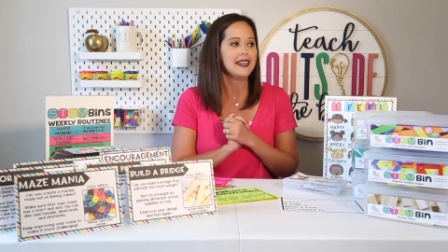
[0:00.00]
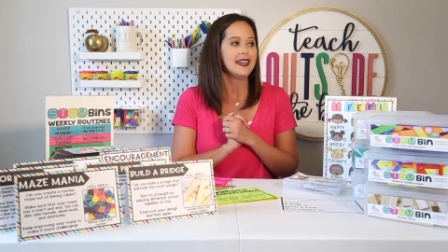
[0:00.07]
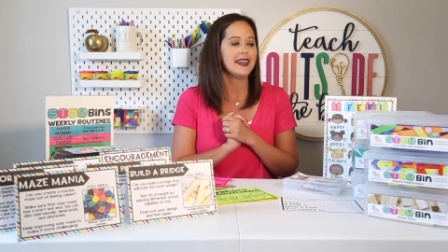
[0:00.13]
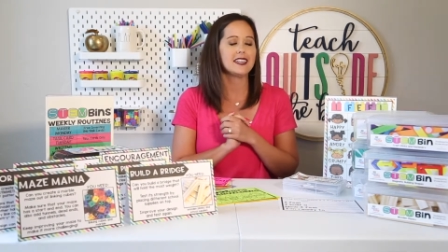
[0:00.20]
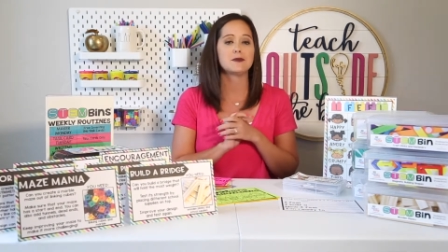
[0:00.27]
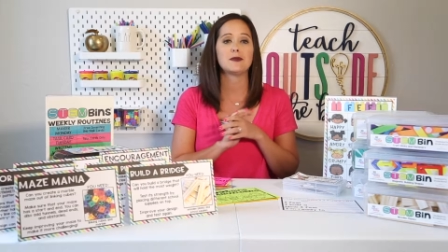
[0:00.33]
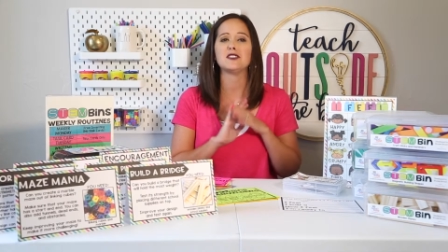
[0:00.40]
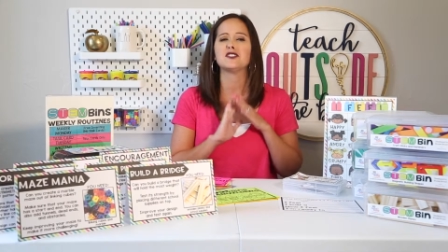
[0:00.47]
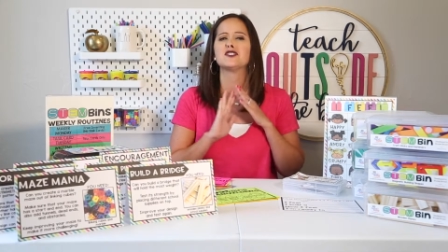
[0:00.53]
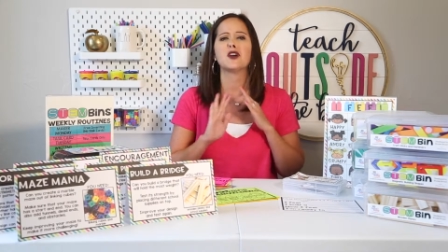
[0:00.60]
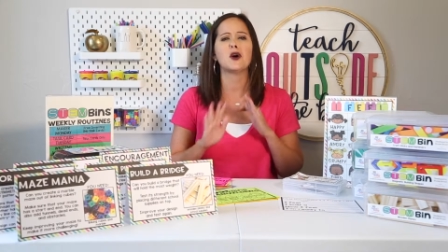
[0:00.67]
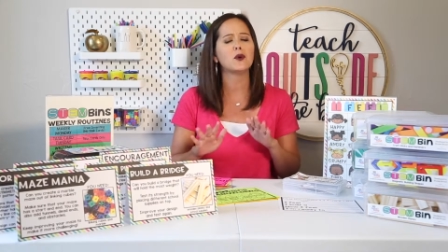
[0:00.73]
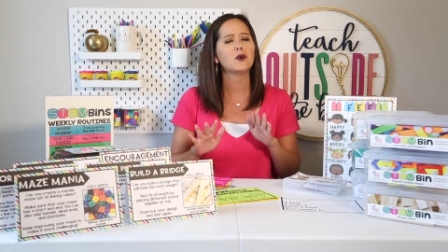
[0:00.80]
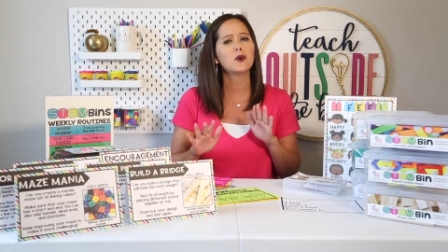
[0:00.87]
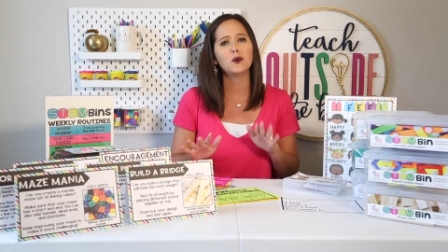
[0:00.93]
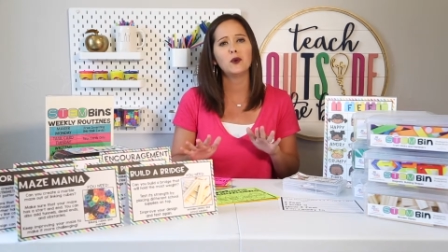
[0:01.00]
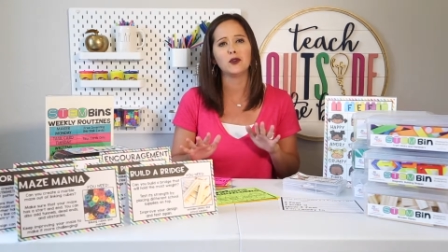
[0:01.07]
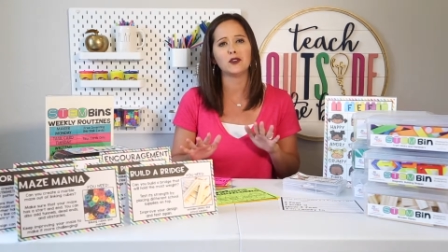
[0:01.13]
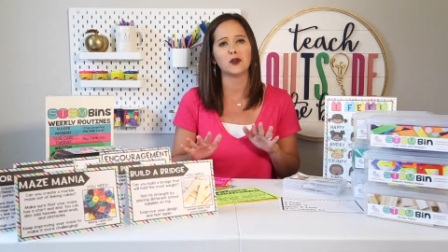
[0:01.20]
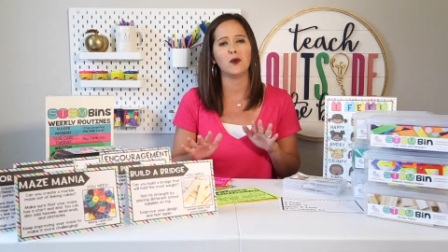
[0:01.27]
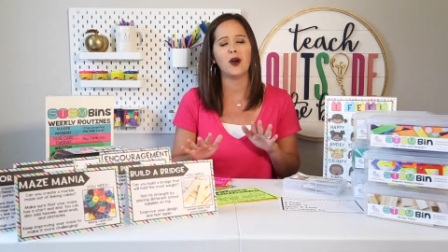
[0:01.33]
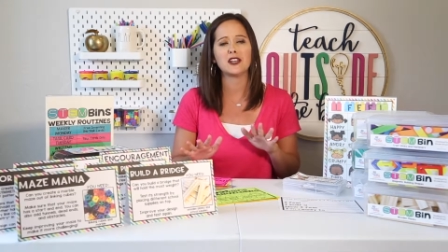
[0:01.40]
It has been so cool
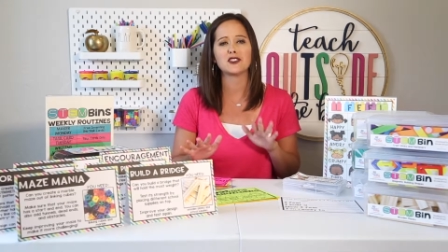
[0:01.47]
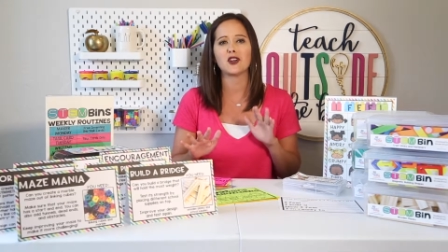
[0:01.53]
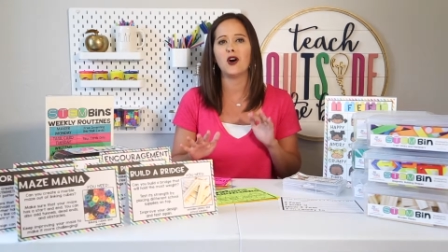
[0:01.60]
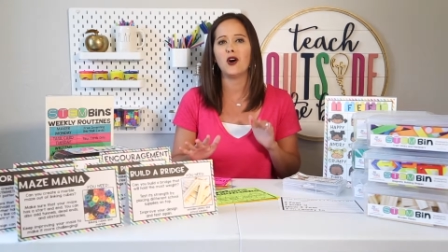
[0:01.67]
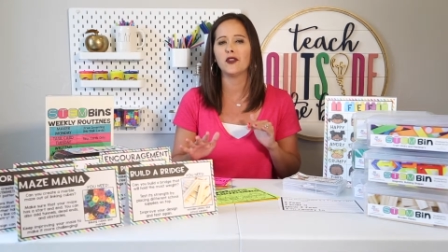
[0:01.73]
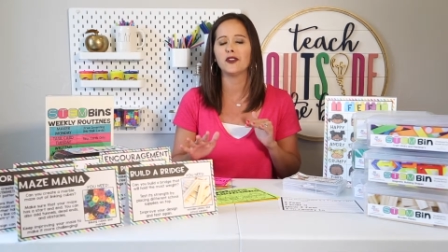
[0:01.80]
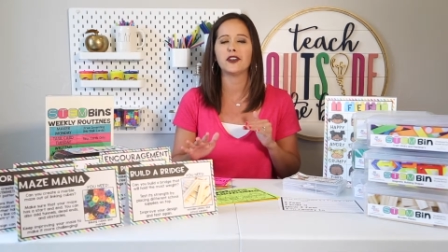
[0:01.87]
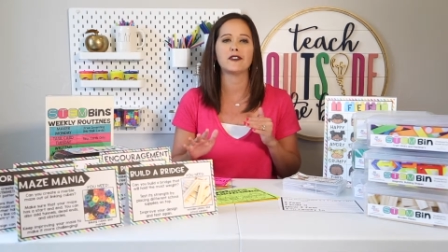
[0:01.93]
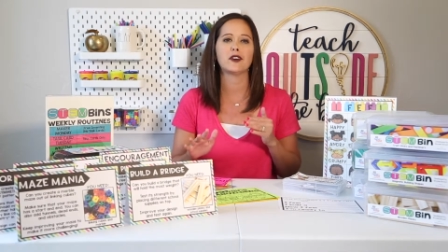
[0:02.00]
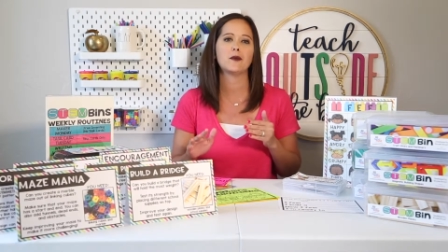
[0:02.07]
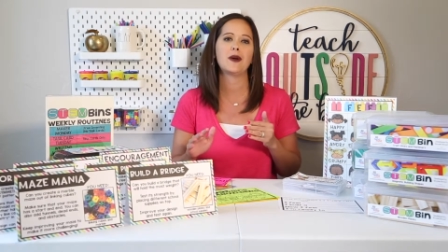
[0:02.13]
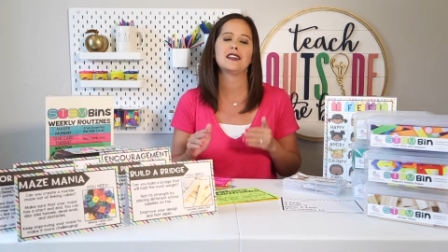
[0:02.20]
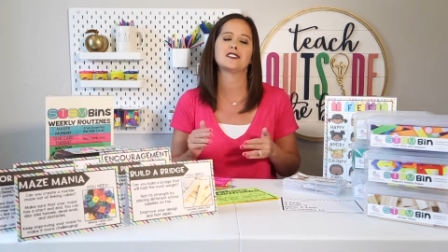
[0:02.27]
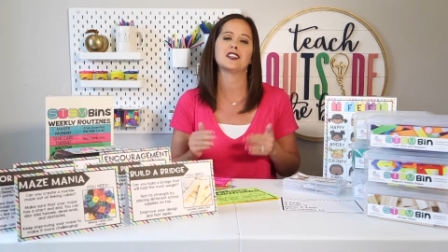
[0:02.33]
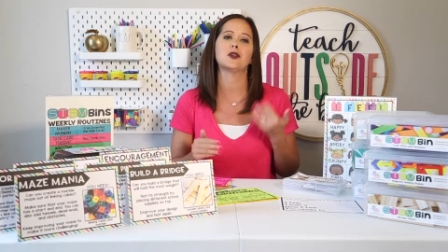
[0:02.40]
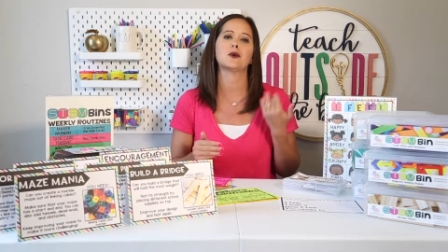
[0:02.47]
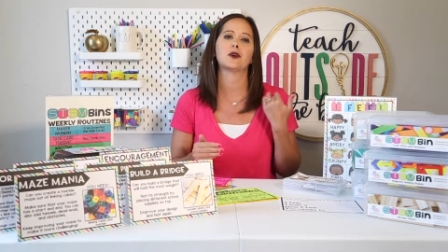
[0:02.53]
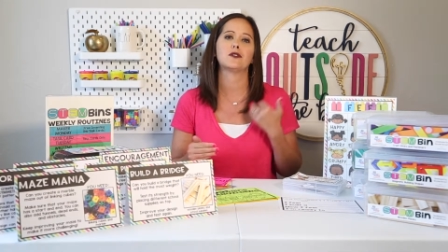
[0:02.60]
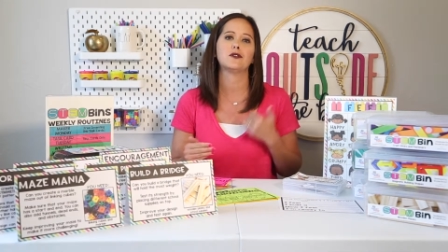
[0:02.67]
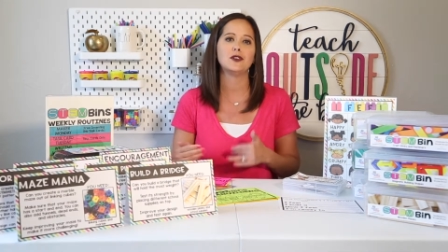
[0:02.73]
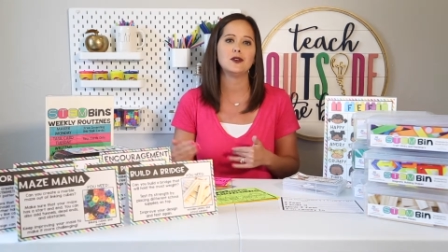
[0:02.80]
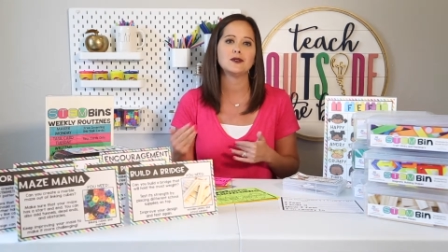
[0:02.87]
to watch all the different ways that you are
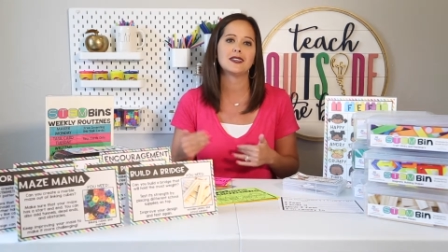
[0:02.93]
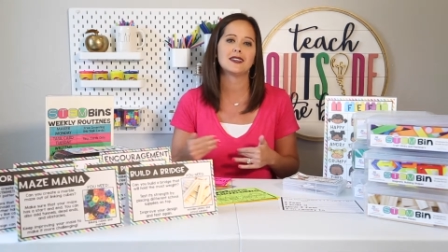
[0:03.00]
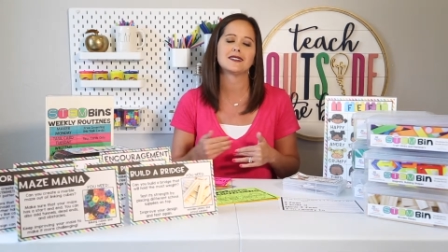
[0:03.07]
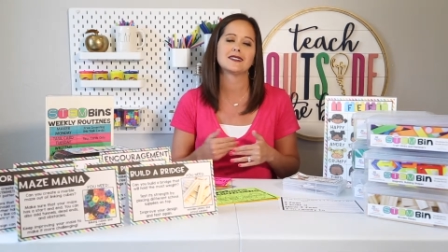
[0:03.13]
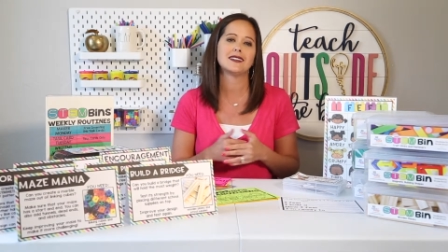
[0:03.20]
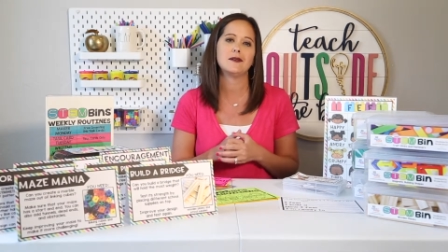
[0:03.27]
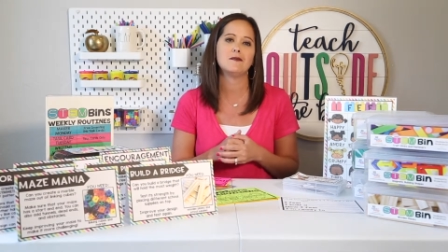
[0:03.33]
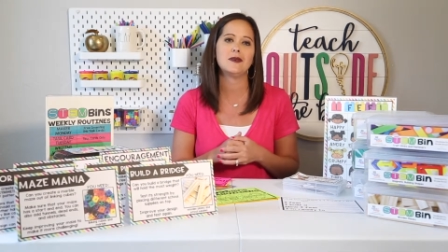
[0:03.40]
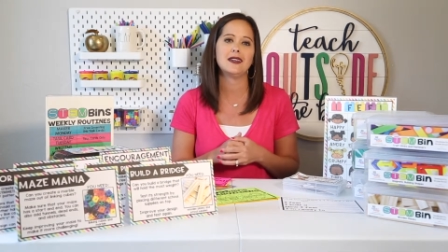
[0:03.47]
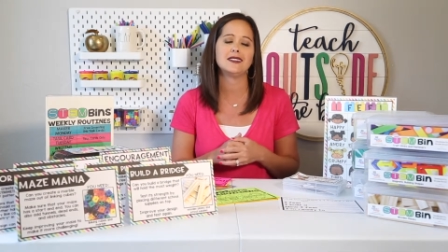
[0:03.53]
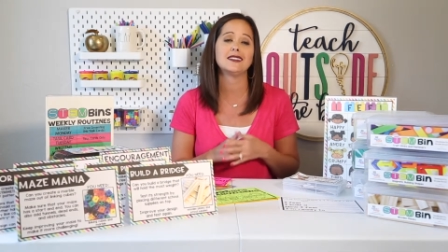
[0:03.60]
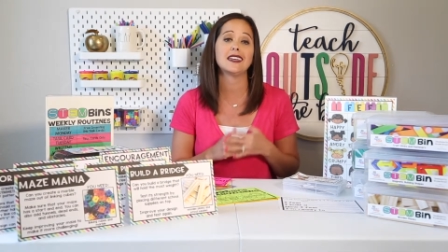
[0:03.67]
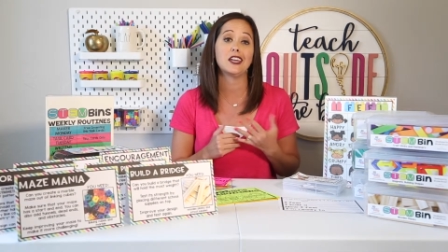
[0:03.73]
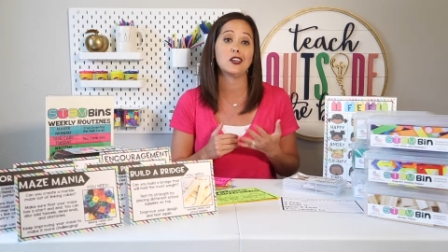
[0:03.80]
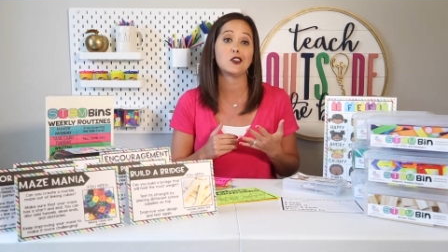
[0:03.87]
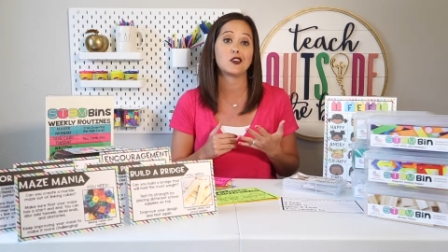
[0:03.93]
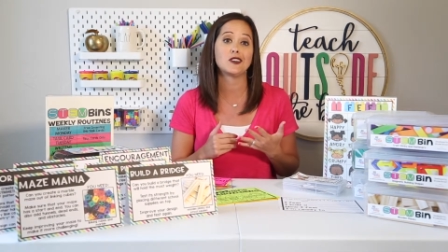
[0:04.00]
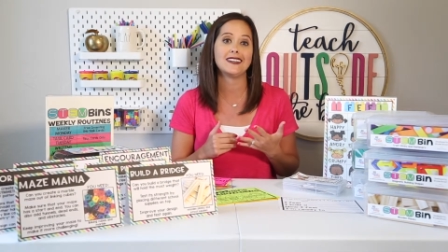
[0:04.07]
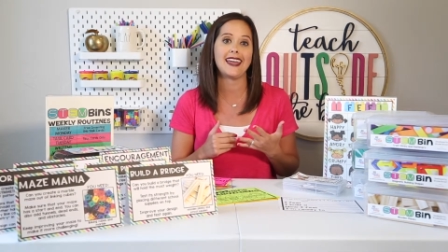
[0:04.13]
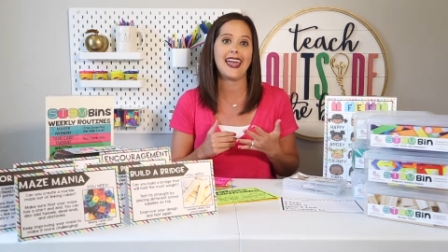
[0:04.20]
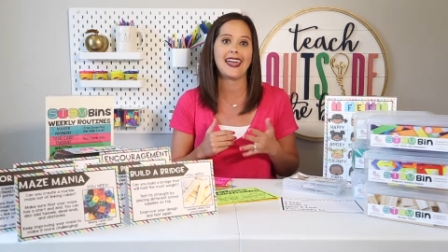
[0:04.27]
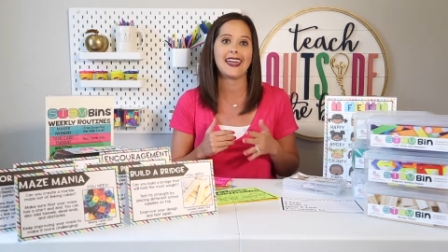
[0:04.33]
infusing STEM Bins in your
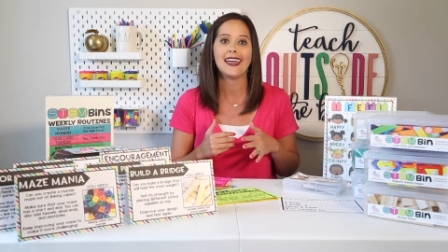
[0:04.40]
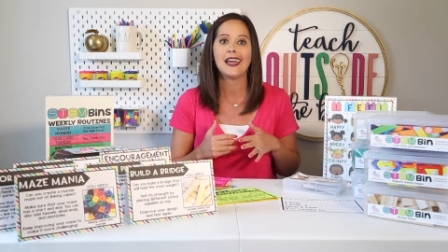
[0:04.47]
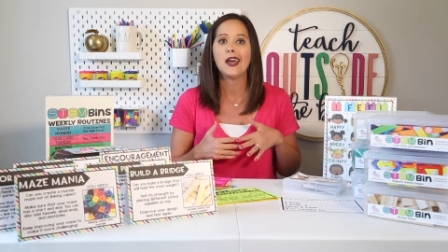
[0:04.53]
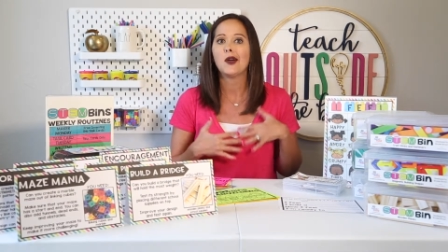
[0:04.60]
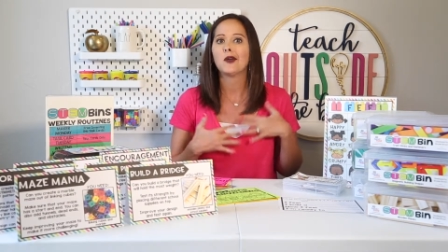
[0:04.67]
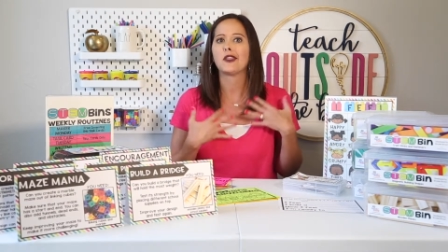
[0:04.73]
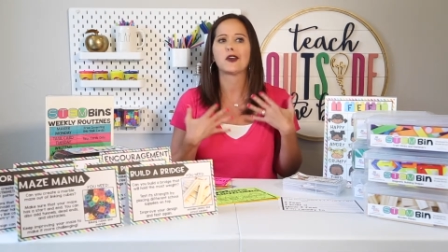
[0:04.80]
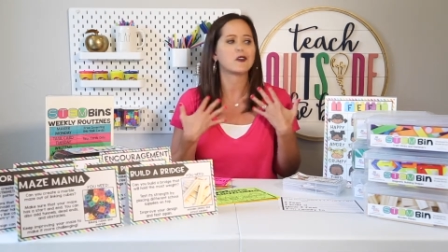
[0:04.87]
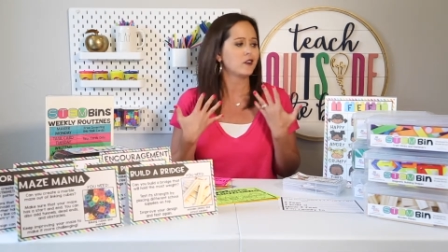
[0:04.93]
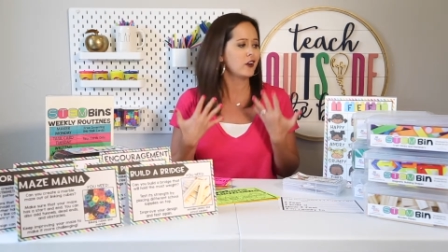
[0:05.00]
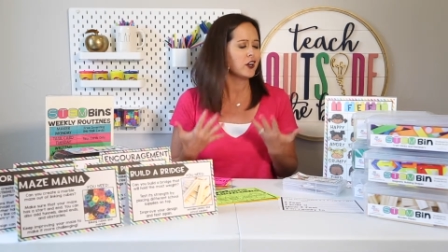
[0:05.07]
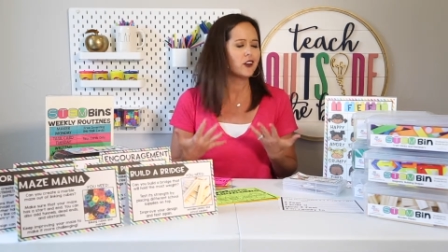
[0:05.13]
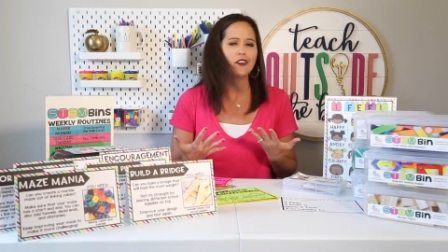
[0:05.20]
day that are very,